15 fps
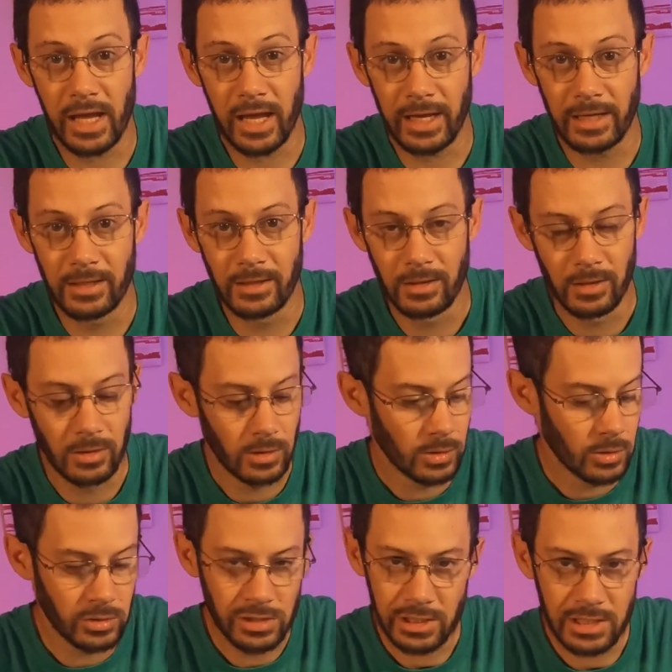day,
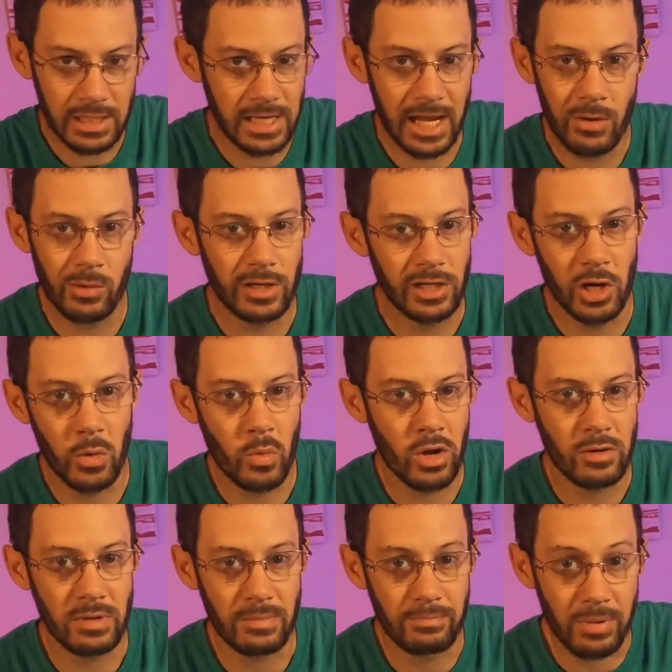or just a day where you don't
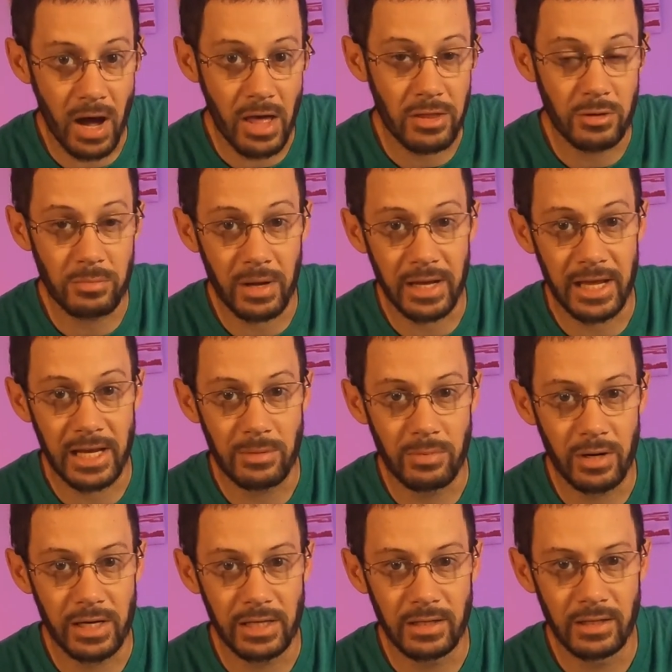want to be bothered by
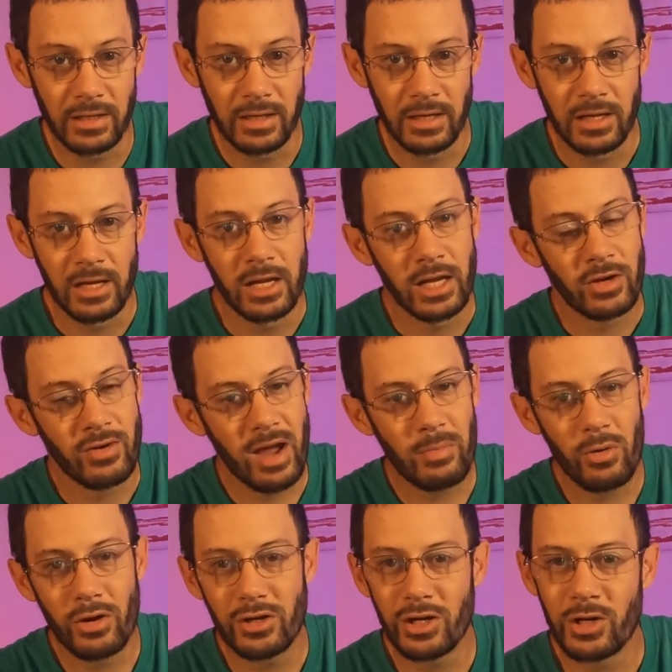anybody,
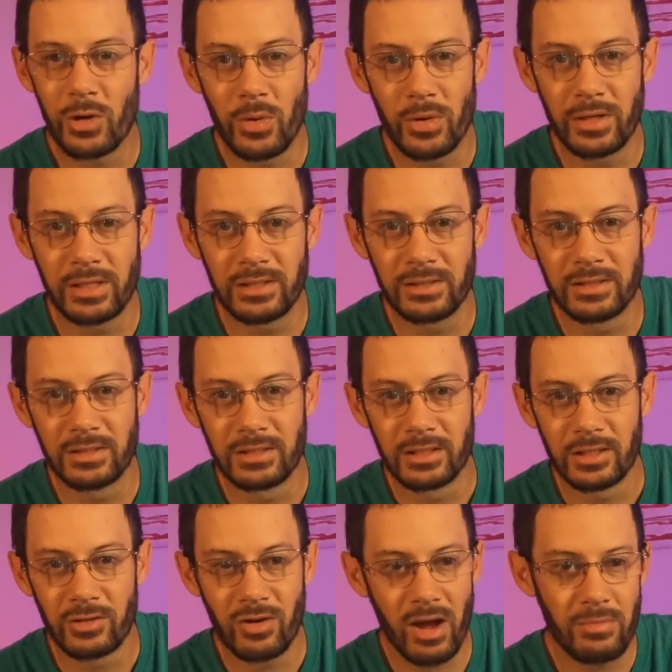grab all your coins,
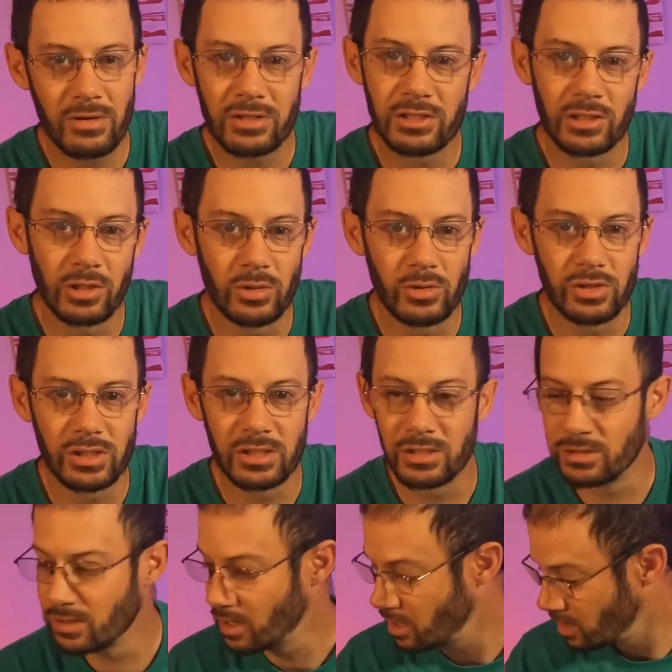grab your
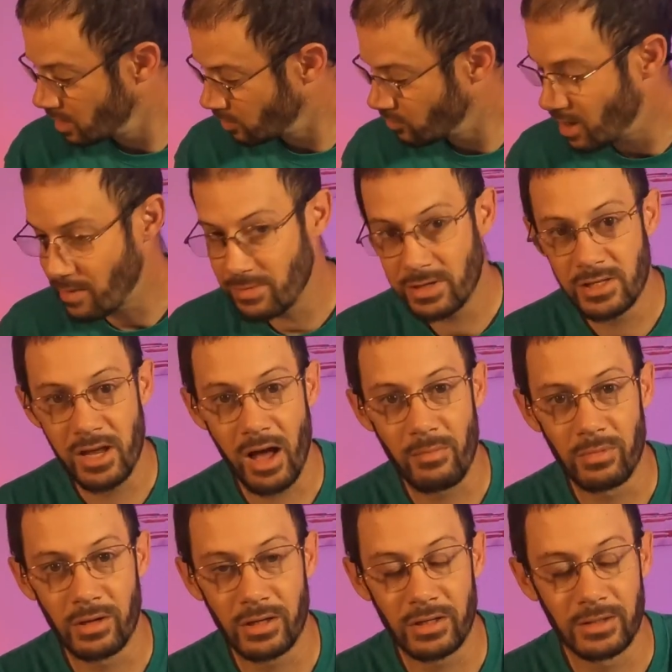solution, grab your
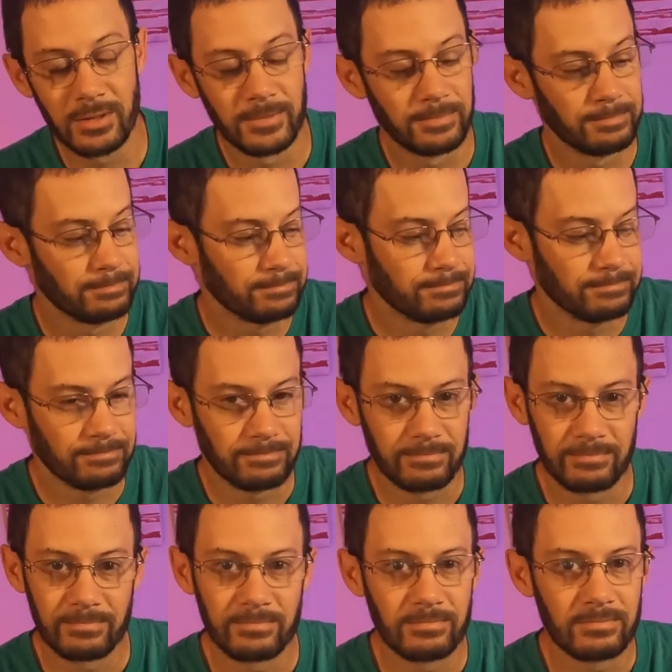tumbler,
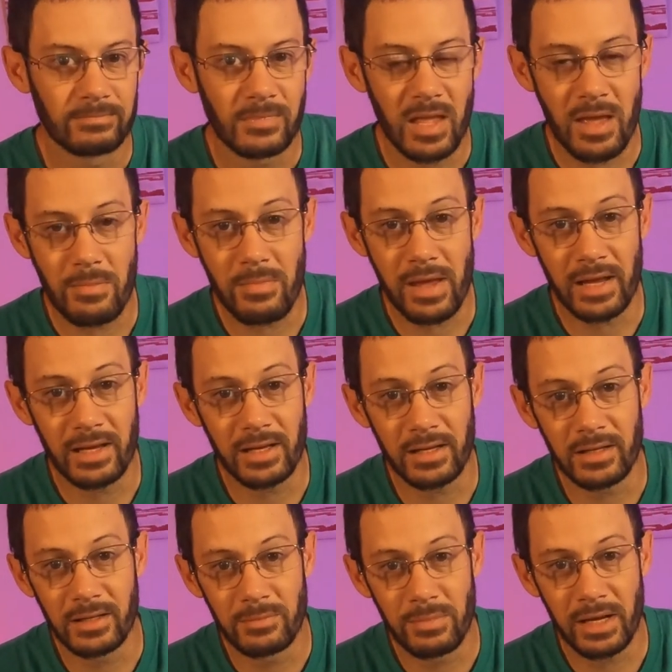and make
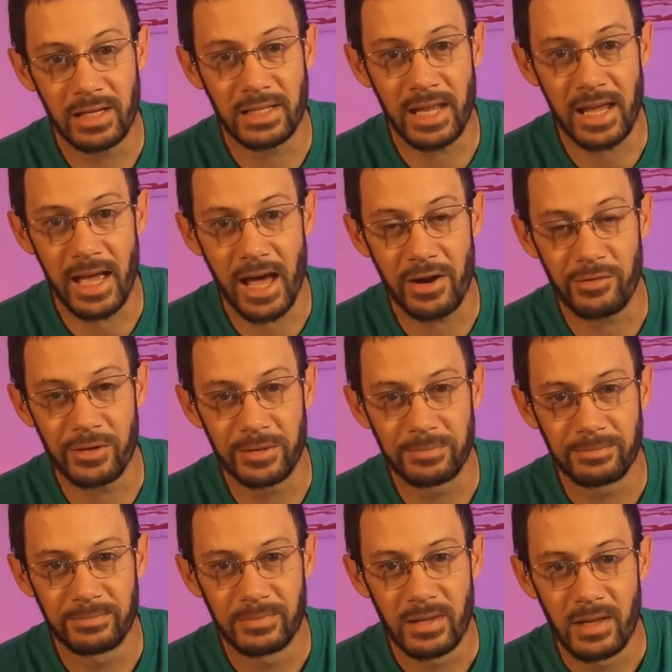a day out of it.
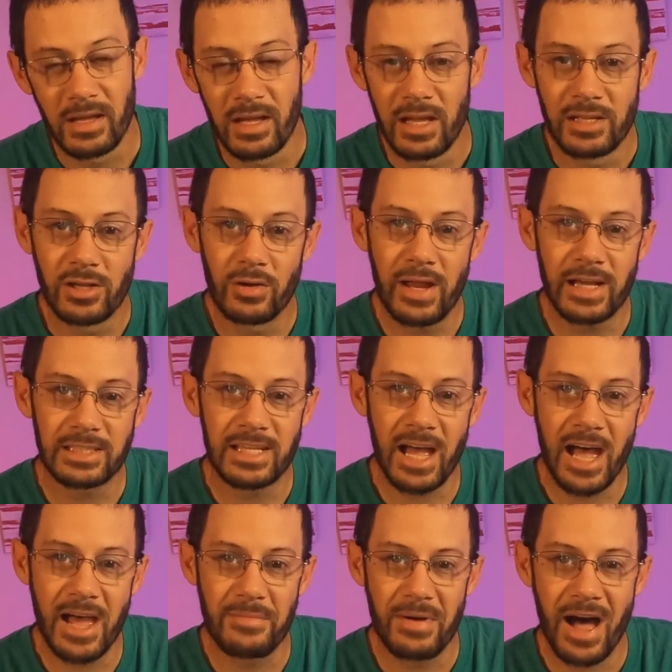Till next
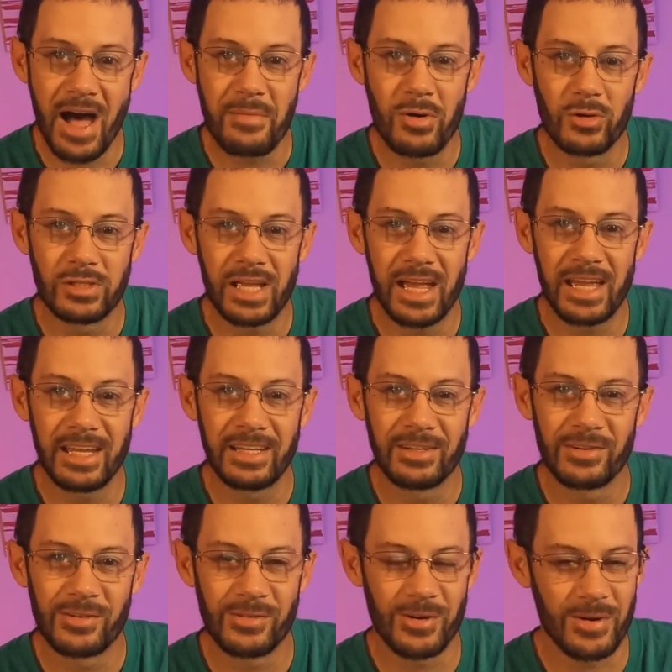time, I'm Jose
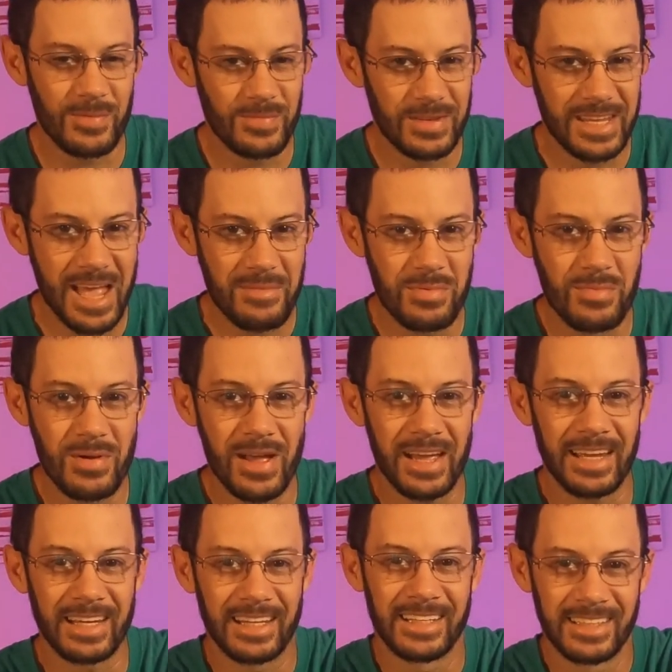from Tampa
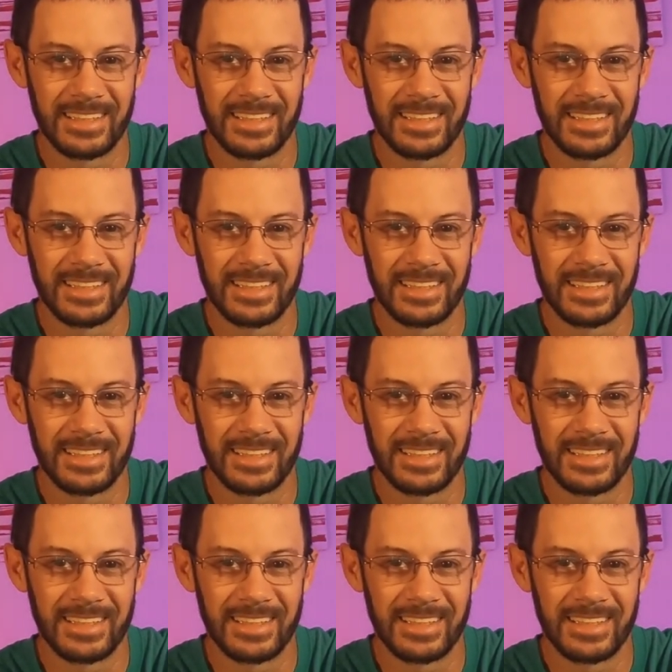Bay.